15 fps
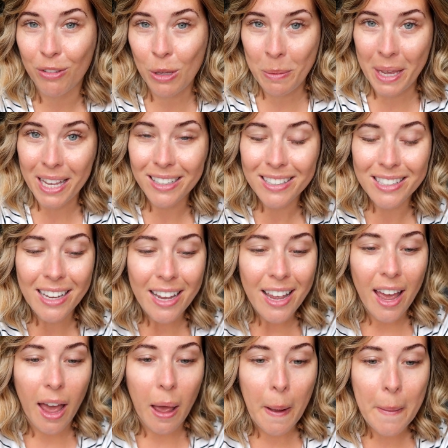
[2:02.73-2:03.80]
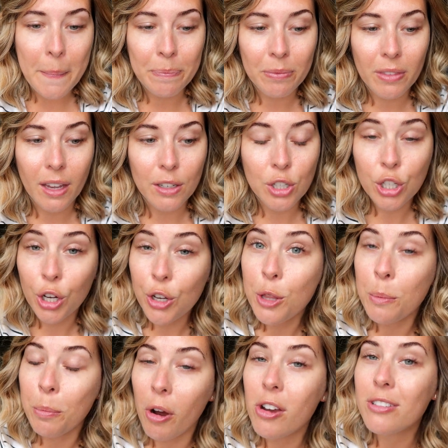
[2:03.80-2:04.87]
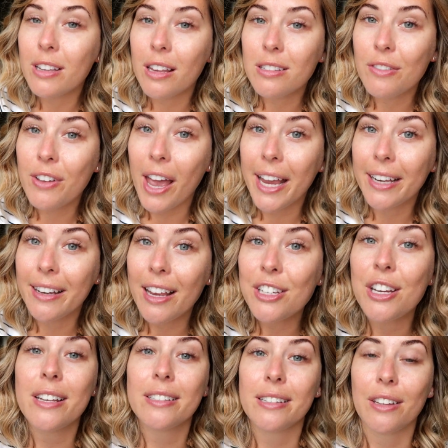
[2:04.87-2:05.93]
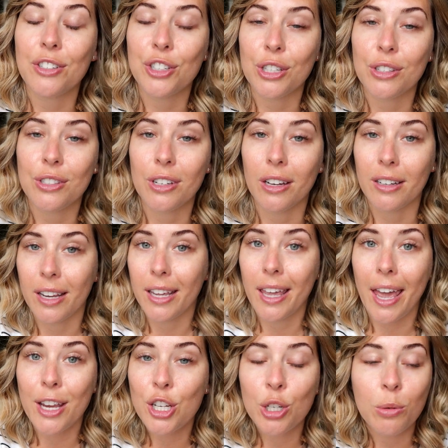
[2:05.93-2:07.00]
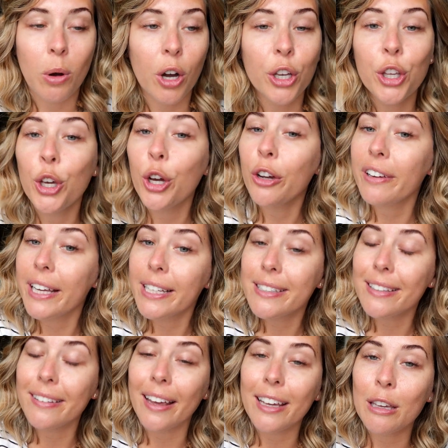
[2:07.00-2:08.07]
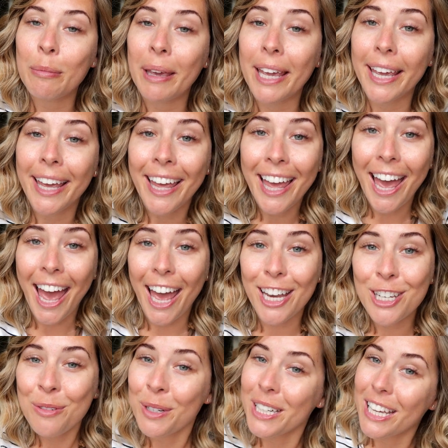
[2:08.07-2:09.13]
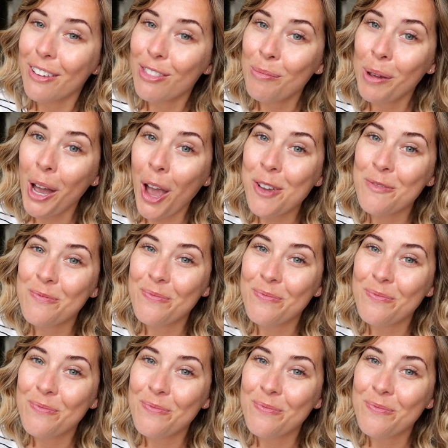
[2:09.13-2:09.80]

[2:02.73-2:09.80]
a few bits um, and show you the process of getting lash extensions done in case you are curious like me and you want to give them a go.